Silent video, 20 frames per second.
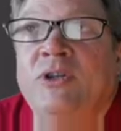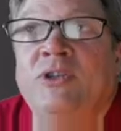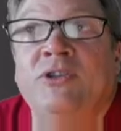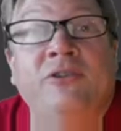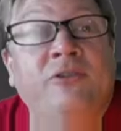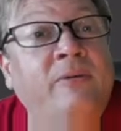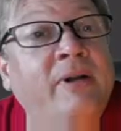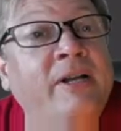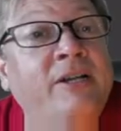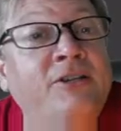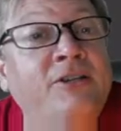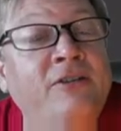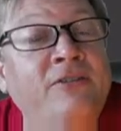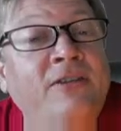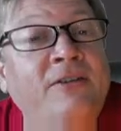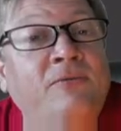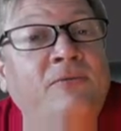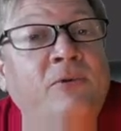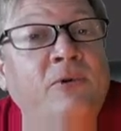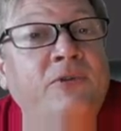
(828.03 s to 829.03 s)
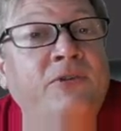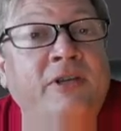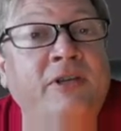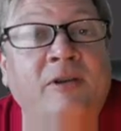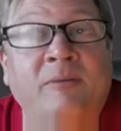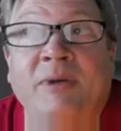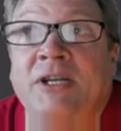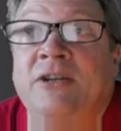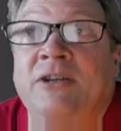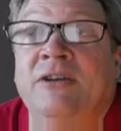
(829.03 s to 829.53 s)
direction is that force going
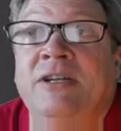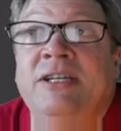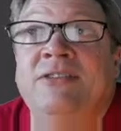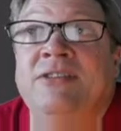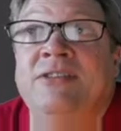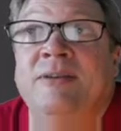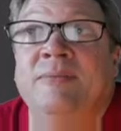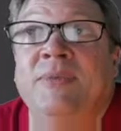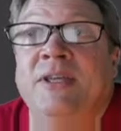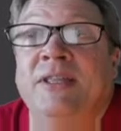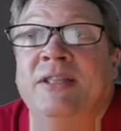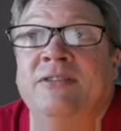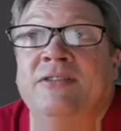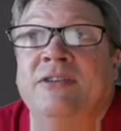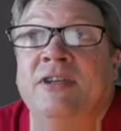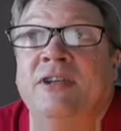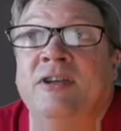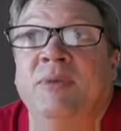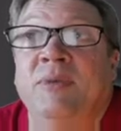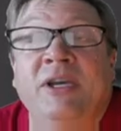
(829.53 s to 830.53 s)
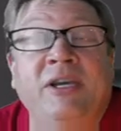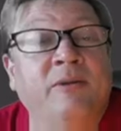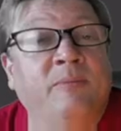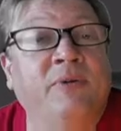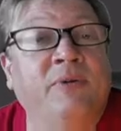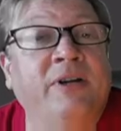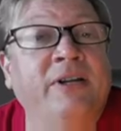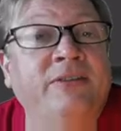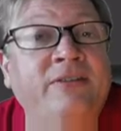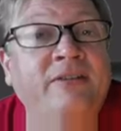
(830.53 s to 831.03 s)
to be? Do you need something that's going to be
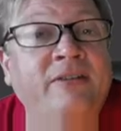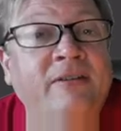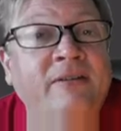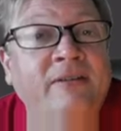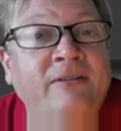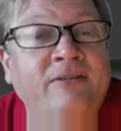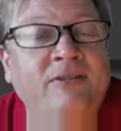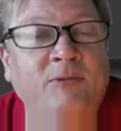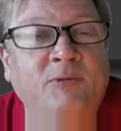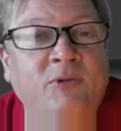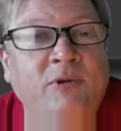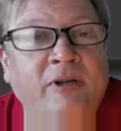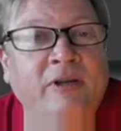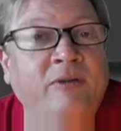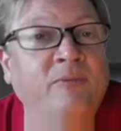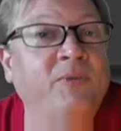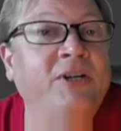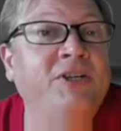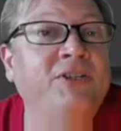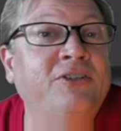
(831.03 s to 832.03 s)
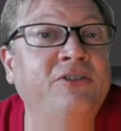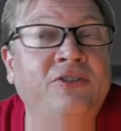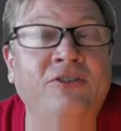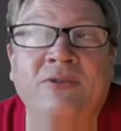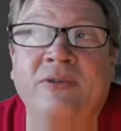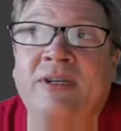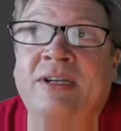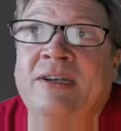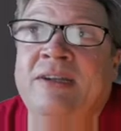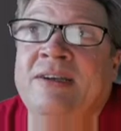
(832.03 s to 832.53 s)
compressed, some sort of compression
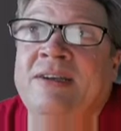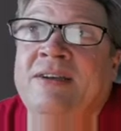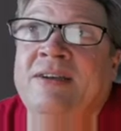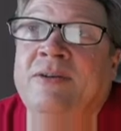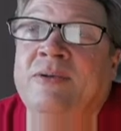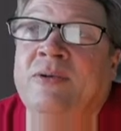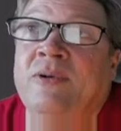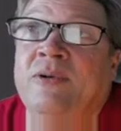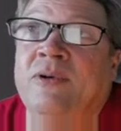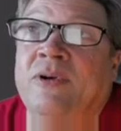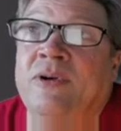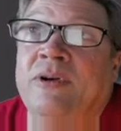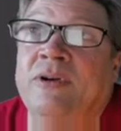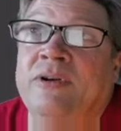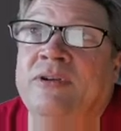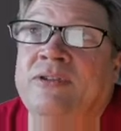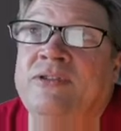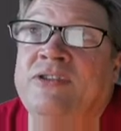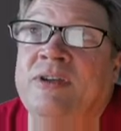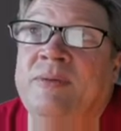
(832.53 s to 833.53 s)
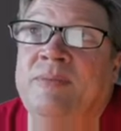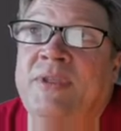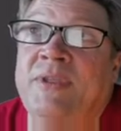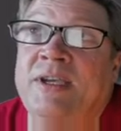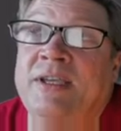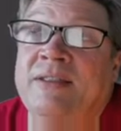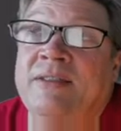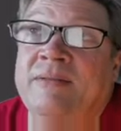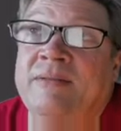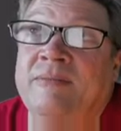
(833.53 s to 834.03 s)
joint? Or
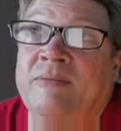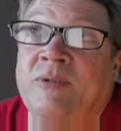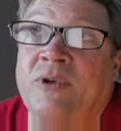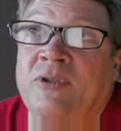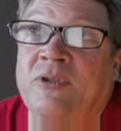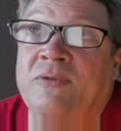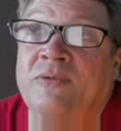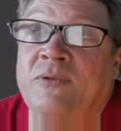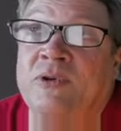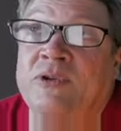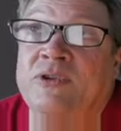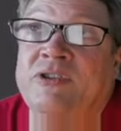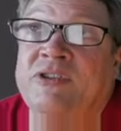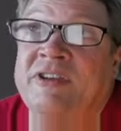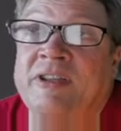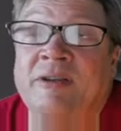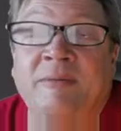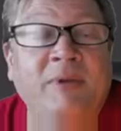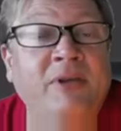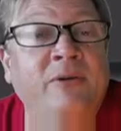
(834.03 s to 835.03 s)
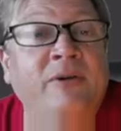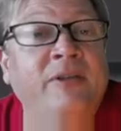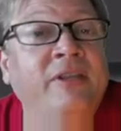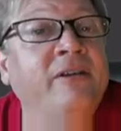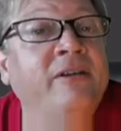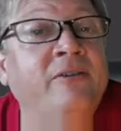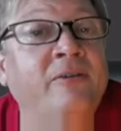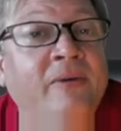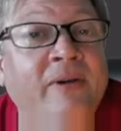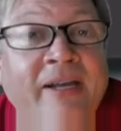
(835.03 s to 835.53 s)
something where the force is going to be going the
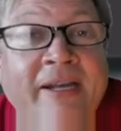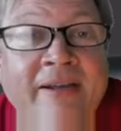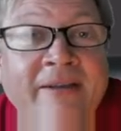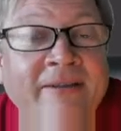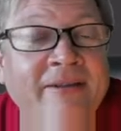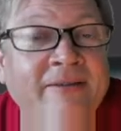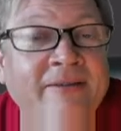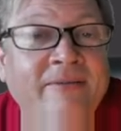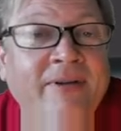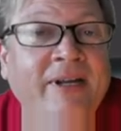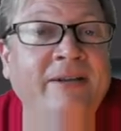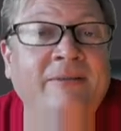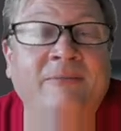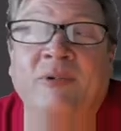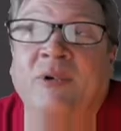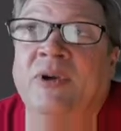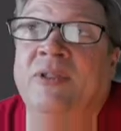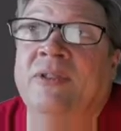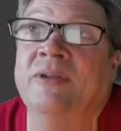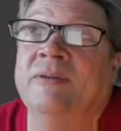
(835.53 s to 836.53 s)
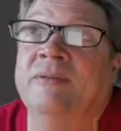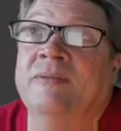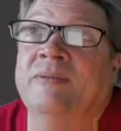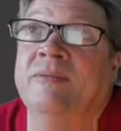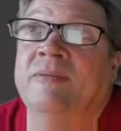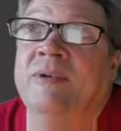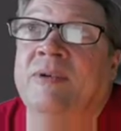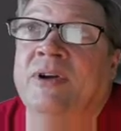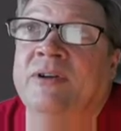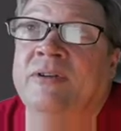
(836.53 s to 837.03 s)
other way, right? Or the
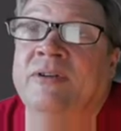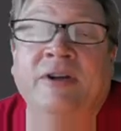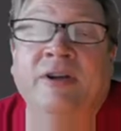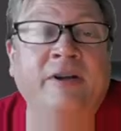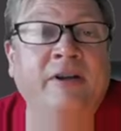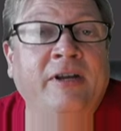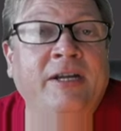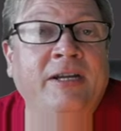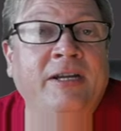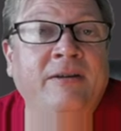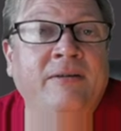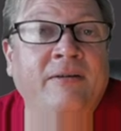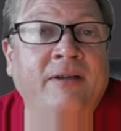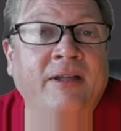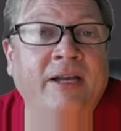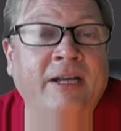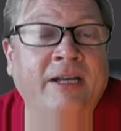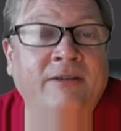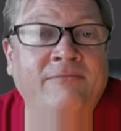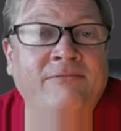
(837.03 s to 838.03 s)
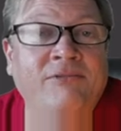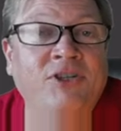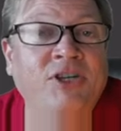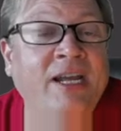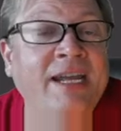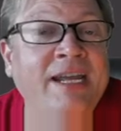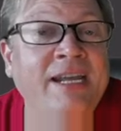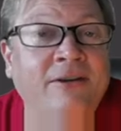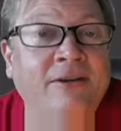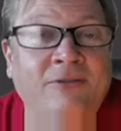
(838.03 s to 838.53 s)
where you're going to need like a
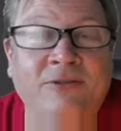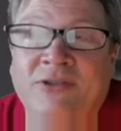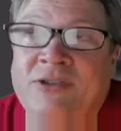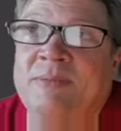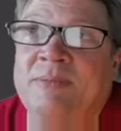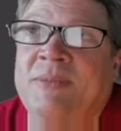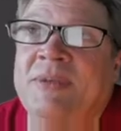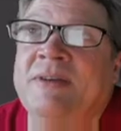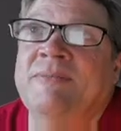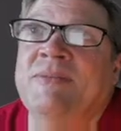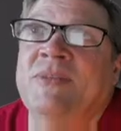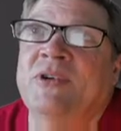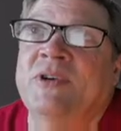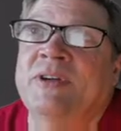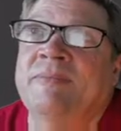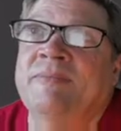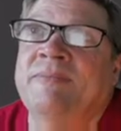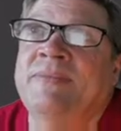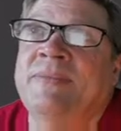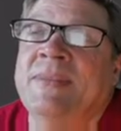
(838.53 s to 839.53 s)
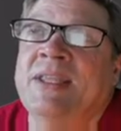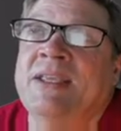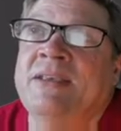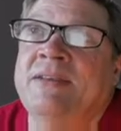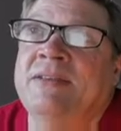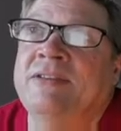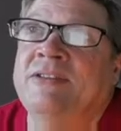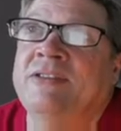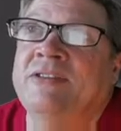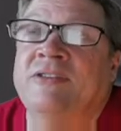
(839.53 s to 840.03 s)
chain or something, or
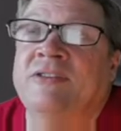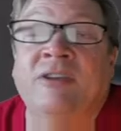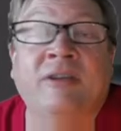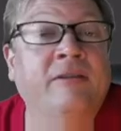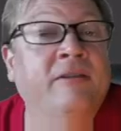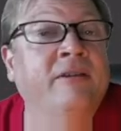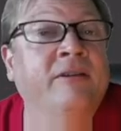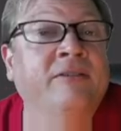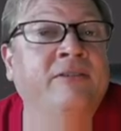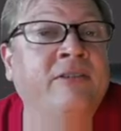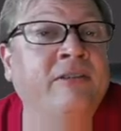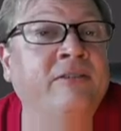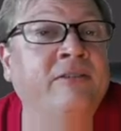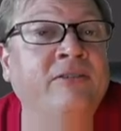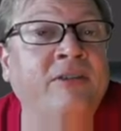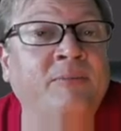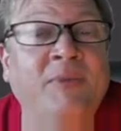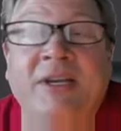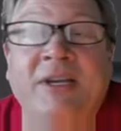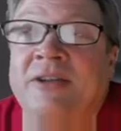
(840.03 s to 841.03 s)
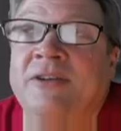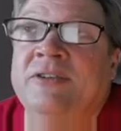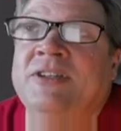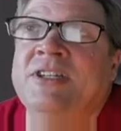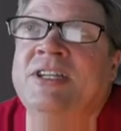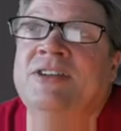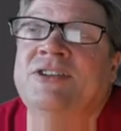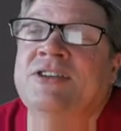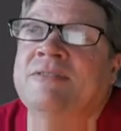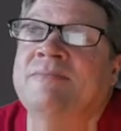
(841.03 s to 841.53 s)
a, so, uh, something under
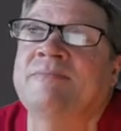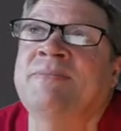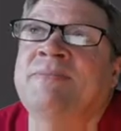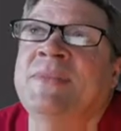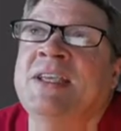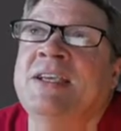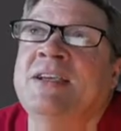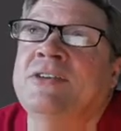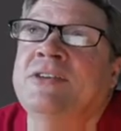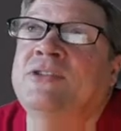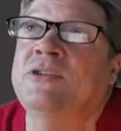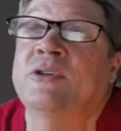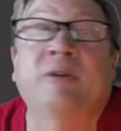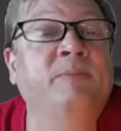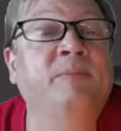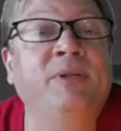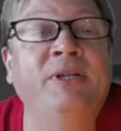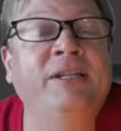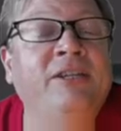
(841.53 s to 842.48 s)
tension. So it completely